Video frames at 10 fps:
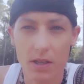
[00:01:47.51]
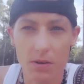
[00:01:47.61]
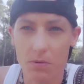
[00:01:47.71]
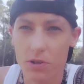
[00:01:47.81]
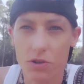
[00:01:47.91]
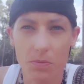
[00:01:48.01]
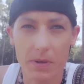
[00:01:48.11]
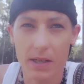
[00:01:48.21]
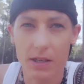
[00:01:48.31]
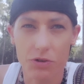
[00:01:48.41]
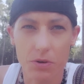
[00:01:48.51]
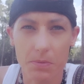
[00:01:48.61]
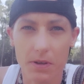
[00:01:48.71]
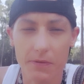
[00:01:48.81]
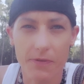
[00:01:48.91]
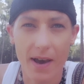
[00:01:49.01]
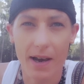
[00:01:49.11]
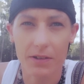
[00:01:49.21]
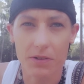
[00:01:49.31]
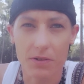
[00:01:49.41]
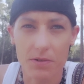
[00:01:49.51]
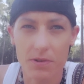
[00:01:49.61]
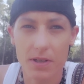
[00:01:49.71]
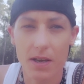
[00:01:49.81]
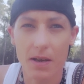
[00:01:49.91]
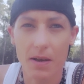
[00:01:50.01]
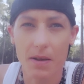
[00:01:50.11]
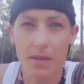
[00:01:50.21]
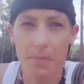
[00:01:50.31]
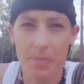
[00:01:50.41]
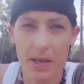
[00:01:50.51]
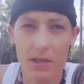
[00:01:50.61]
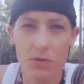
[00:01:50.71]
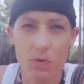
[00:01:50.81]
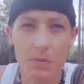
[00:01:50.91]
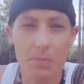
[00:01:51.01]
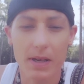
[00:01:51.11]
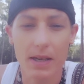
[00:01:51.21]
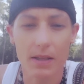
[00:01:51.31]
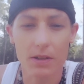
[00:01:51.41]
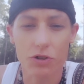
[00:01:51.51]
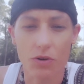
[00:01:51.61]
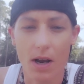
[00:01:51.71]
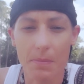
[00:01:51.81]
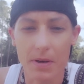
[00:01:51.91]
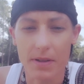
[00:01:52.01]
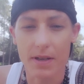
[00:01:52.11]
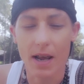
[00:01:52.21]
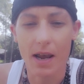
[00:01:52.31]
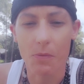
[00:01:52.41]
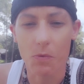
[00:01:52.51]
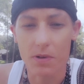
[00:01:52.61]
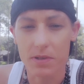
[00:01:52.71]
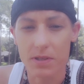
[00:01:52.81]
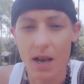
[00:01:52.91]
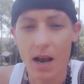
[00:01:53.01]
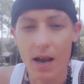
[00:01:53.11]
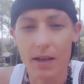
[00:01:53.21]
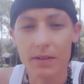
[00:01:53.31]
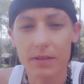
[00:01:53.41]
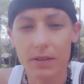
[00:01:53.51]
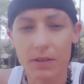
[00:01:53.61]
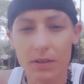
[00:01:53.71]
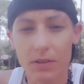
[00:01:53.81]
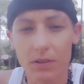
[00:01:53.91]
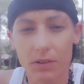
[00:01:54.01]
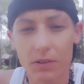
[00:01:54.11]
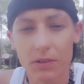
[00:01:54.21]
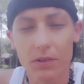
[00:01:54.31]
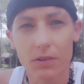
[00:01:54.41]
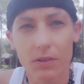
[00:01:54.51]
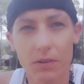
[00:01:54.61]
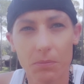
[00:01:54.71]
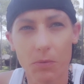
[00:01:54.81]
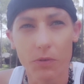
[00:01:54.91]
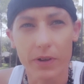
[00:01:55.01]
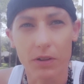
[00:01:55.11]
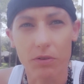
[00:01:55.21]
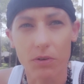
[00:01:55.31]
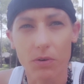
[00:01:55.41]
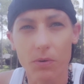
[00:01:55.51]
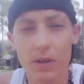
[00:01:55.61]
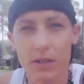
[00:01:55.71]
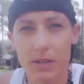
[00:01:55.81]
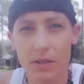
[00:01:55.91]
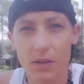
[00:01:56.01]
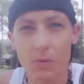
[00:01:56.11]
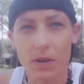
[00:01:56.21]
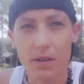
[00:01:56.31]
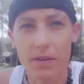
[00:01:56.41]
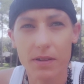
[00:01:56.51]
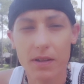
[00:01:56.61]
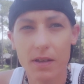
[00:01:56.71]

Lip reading: There were so many contributing factors, the biggest one being the trauma that I was not moving through and dealing with,